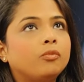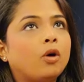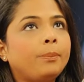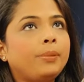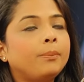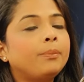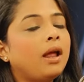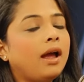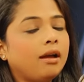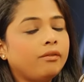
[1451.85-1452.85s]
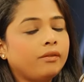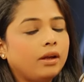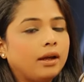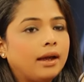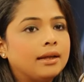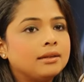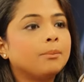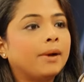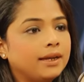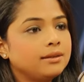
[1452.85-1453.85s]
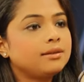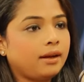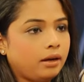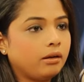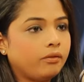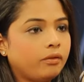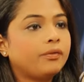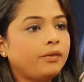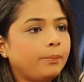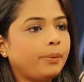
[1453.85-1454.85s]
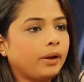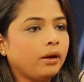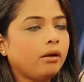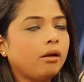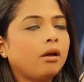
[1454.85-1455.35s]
what people have as a mindset for flipping